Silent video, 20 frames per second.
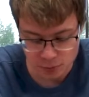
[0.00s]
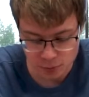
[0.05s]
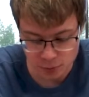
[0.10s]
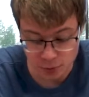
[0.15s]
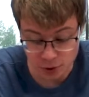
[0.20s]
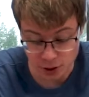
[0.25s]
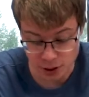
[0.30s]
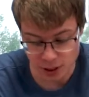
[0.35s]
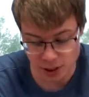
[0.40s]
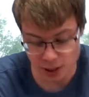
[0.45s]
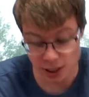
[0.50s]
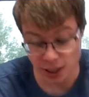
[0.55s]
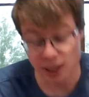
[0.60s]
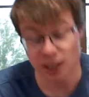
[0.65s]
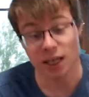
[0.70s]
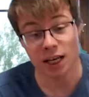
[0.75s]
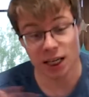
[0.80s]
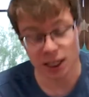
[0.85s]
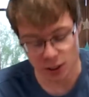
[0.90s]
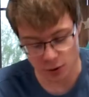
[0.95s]
But
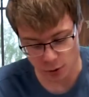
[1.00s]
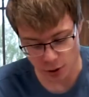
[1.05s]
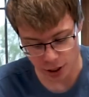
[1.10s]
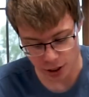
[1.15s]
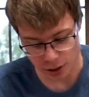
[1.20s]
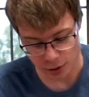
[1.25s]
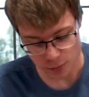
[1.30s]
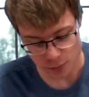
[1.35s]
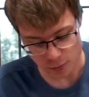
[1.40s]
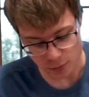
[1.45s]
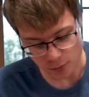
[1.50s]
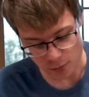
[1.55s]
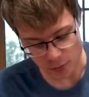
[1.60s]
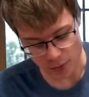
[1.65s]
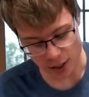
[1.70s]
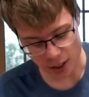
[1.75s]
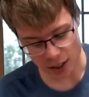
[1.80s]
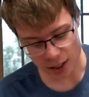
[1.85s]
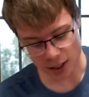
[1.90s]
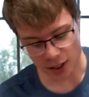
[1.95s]
anyway,
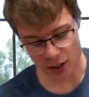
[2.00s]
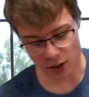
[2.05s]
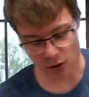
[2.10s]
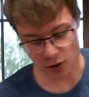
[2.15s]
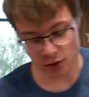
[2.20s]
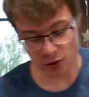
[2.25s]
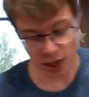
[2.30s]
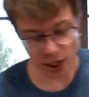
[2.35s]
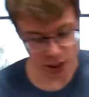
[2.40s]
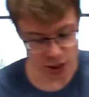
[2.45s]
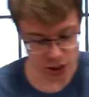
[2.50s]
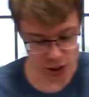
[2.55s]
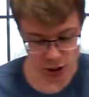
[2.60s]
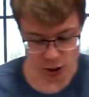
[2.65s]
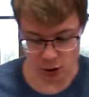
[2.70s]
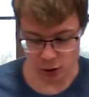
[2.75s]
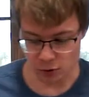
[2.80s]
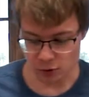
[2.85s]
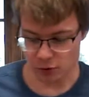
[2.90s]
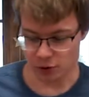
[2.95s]
that's the
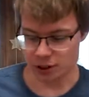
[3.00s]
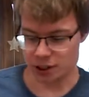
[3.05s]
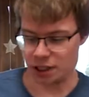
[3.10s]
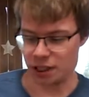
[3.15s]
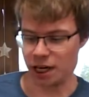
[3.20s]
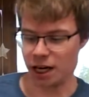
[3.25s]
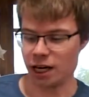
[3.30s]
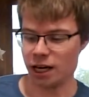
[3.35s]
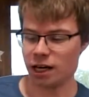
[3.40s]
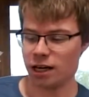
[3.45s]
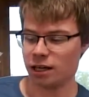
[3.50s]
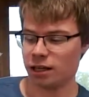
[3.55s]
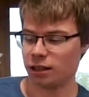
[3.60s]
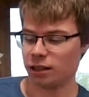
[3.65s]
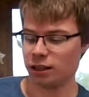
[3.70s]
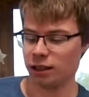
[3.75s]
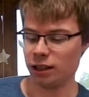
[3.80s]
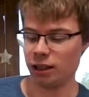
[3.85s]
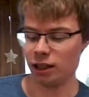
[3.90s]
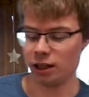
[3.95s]
goal for today.
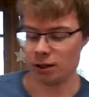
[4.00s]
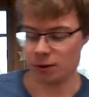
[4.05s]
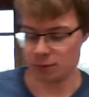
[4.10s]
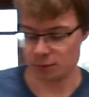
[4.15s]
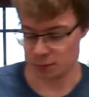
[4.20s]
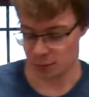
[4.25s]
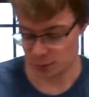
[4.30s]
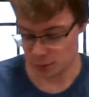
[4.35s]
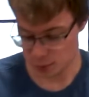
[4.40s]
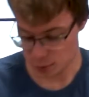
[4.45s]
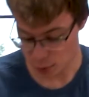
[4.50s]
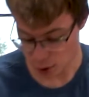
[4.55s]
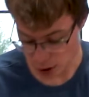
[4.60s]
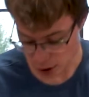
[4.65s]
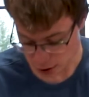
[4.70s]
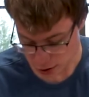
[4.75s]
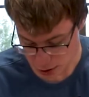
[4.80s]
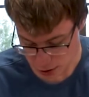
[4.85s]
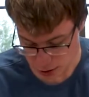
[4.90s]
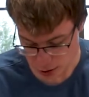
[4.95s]

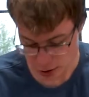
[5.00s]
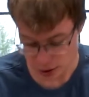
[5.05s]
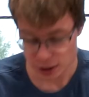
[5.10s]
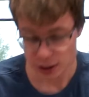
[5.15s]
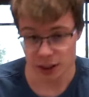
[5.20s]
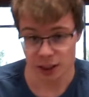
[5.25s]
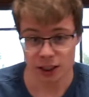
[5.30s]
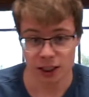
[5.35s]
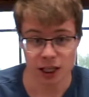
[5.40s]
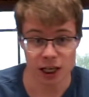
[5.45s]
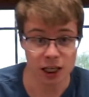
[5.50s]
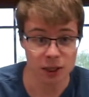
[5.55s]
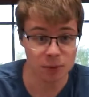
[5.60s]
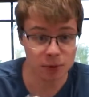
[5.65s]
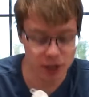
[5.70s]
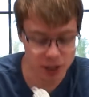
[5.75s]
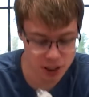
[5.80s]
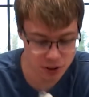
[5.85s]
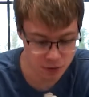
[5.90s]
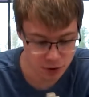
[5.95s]
But anybody
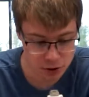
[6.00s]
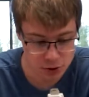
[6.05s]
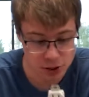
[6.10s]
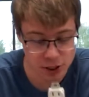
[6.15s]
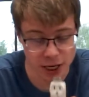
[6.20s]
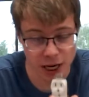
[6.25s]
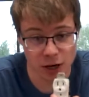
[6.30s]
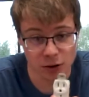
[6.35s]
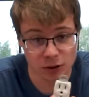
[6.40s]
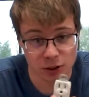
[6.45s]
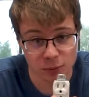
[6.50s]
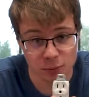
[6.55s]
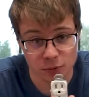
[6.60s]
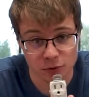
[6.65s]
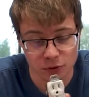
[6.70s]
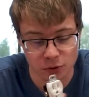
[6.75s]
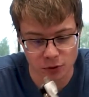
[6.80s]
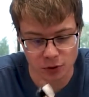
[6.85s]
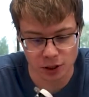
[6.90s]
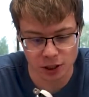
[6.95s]
that's ever used an outlet
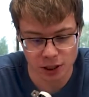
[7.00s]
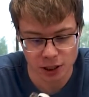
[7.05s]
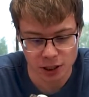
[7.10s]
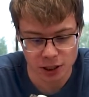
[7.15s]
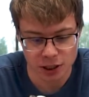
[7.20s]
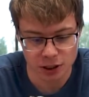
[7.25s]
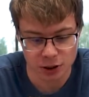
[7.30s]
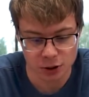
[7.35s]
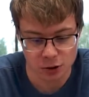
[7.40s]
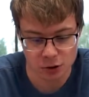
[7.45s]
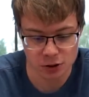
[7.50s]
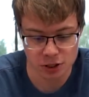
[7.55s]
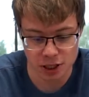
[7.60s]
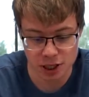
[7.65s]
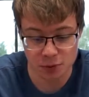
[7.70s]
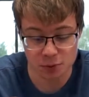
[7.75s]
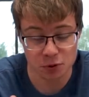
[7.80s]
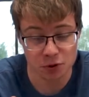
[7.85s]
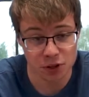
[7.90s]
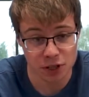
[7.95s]
before knows
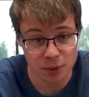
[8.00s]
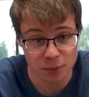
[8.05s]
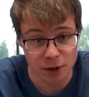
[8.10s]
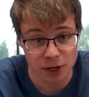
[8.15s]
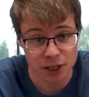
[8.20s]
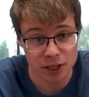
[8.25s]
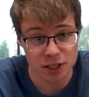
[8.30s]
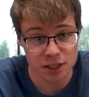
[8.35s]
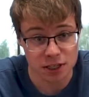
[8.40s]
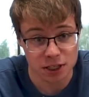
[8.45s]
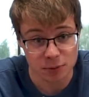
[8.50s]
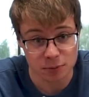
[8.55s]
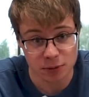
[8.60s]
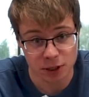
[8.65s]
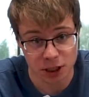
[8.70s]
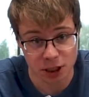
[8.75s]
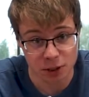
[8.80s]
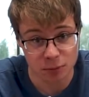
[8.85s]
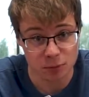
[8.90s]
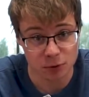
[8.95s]
they both come on at the same
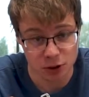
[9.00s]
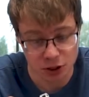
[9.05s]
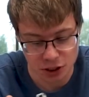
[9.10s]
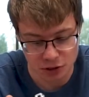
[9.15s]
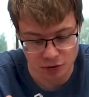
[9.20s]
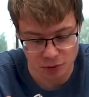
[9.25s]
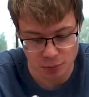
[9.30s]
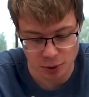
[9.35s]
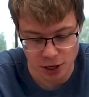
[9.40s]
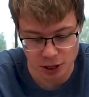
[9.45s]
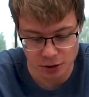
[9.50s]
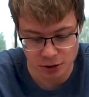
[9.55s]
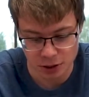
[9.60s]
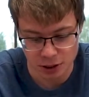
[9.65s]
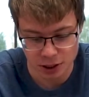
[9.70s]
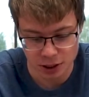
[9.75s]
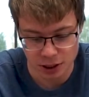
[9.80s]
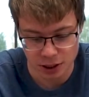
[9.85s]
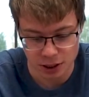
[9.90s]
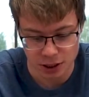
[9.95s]
time when you give it
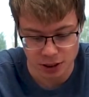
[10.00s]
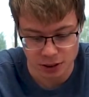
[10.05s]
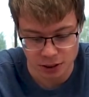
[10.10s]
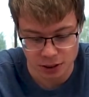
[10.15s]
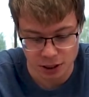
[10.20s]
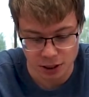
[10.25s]
power. And